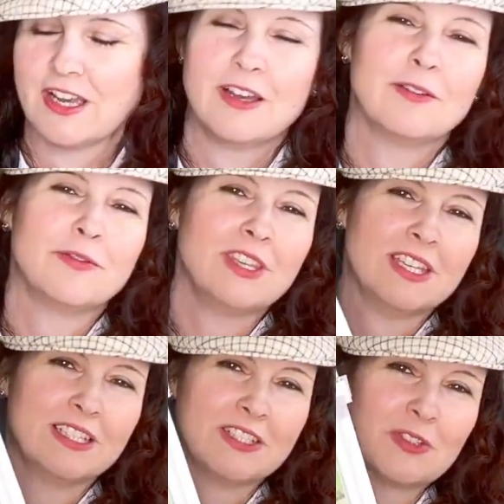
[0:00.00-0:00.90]
of
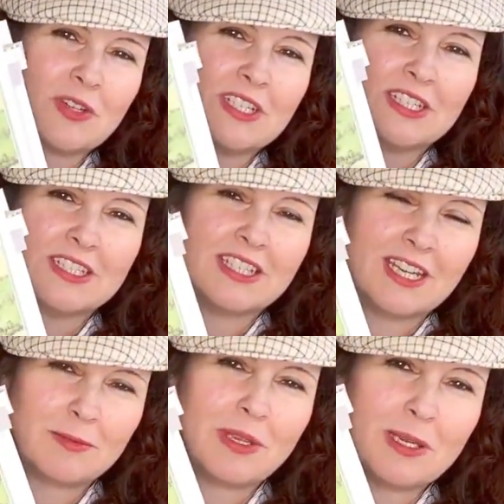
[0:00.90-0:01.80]
the illustrated
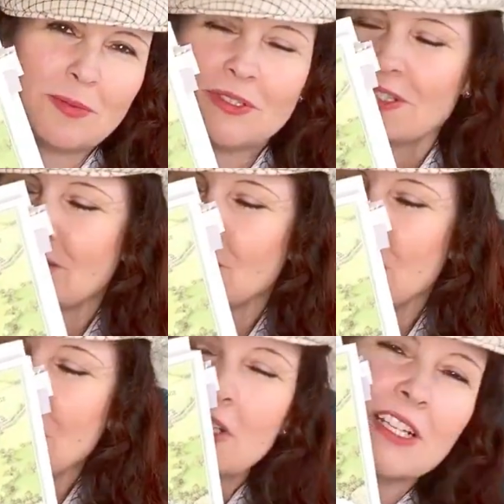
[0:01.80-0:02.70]
end papers,
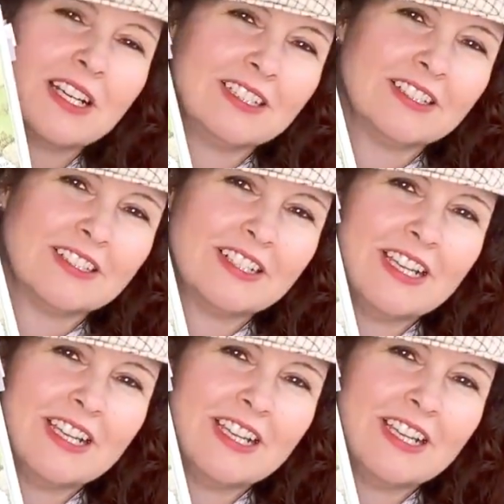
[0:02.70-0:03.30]
which are in color.